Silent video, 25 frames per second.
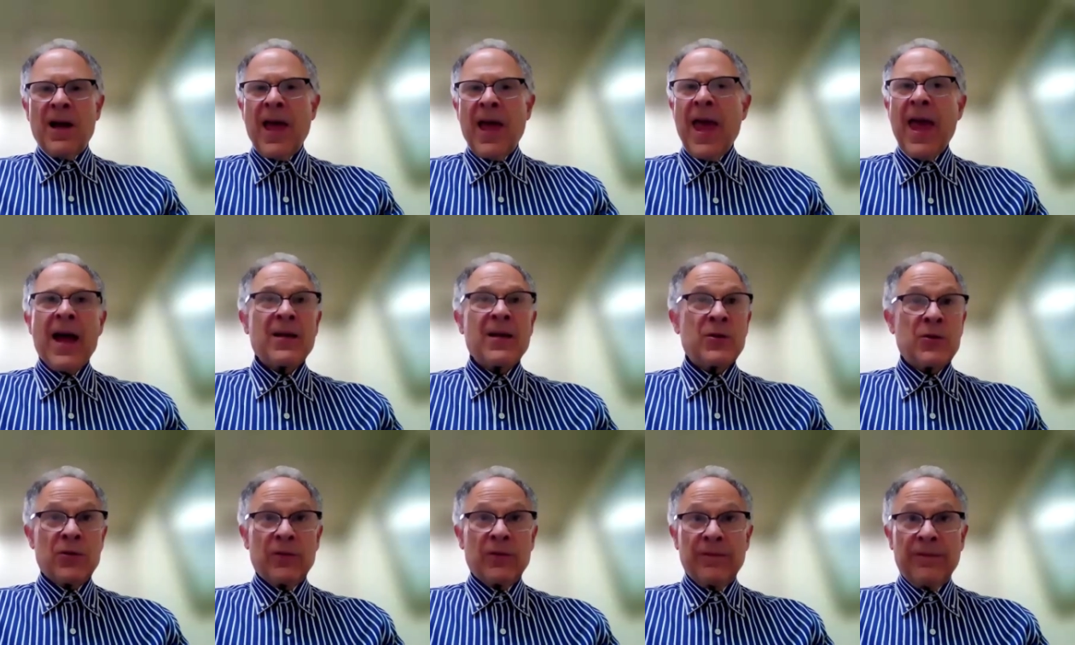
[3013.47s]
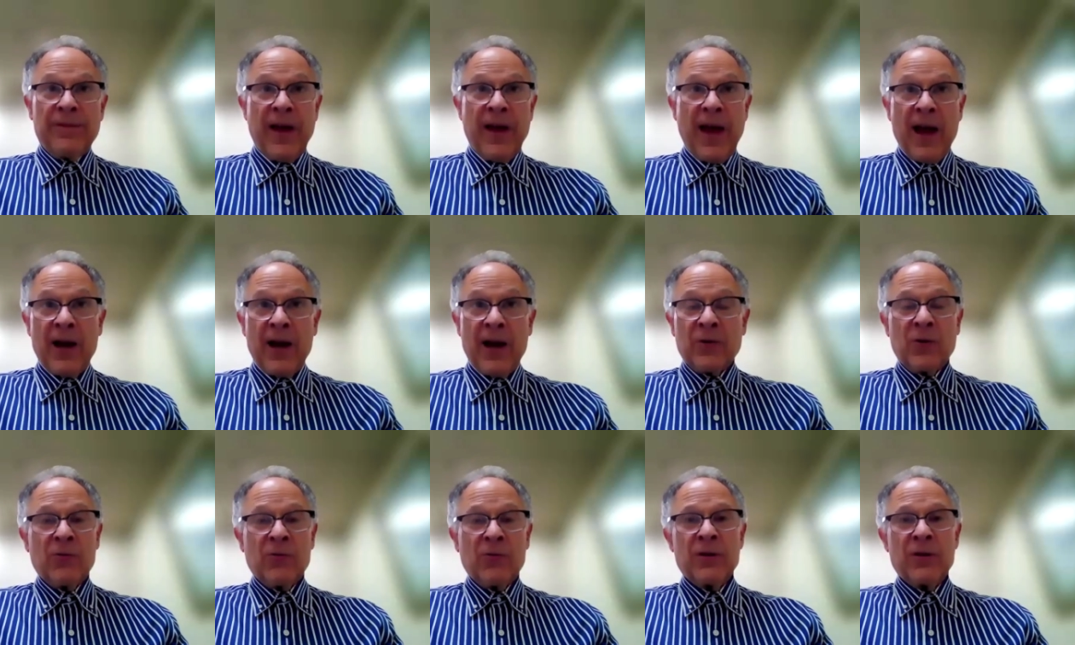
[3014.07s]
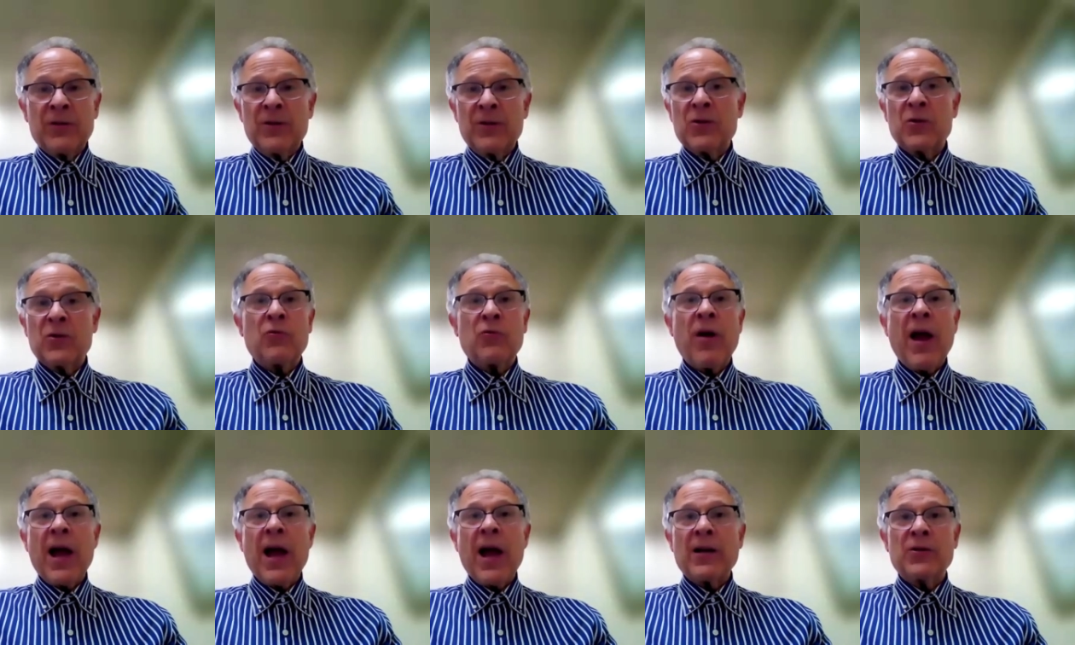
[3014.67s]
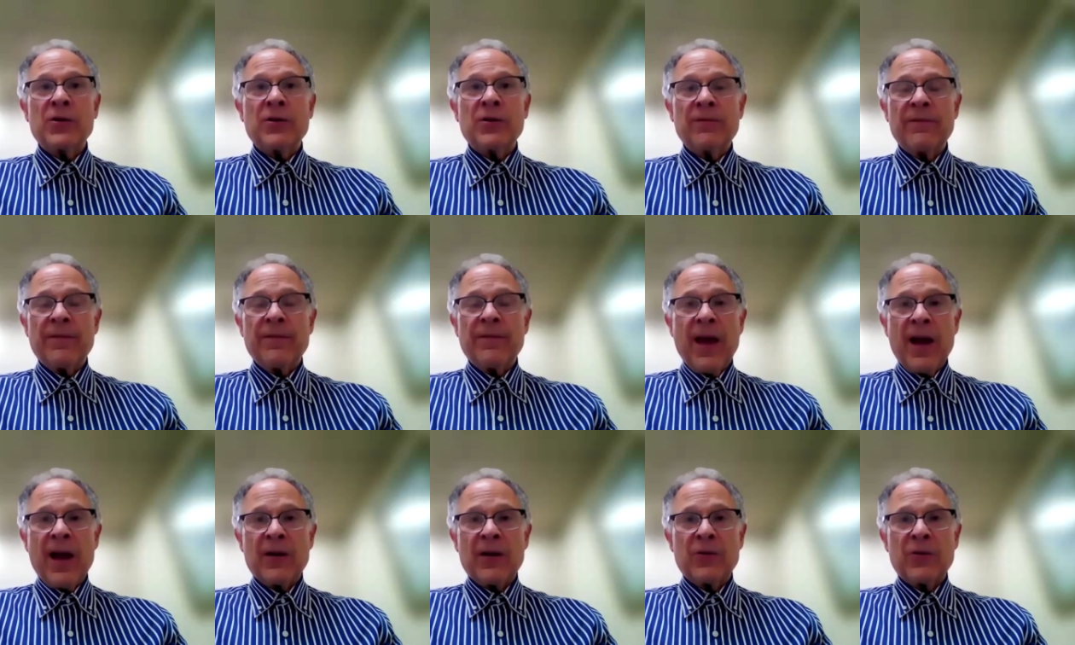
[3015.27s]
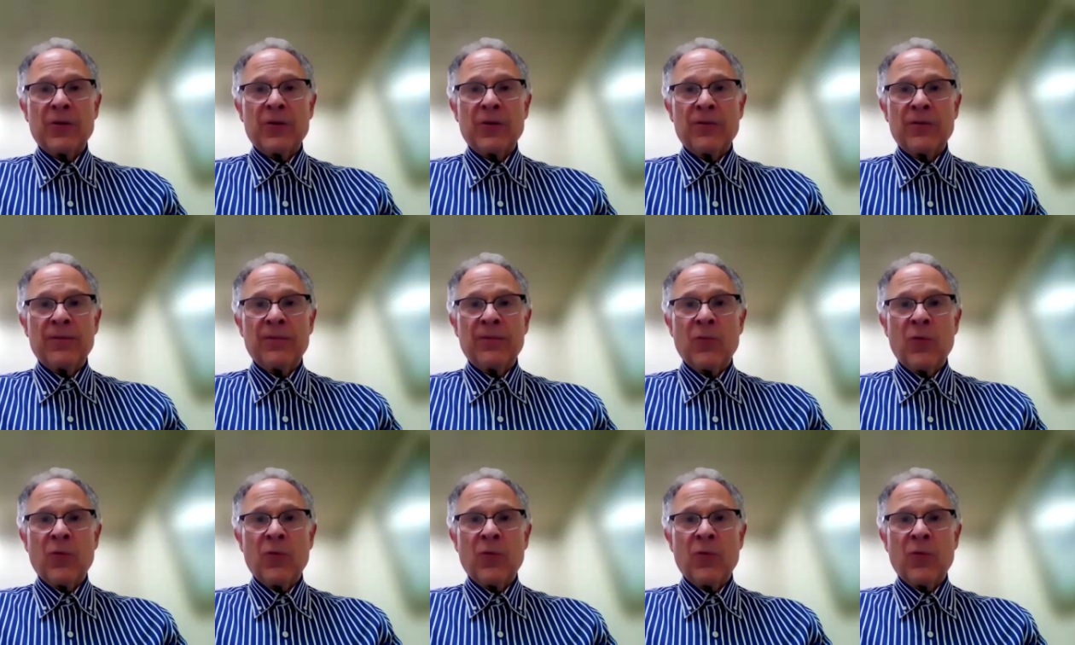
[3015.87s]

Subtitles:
hassle factor, a distraction factor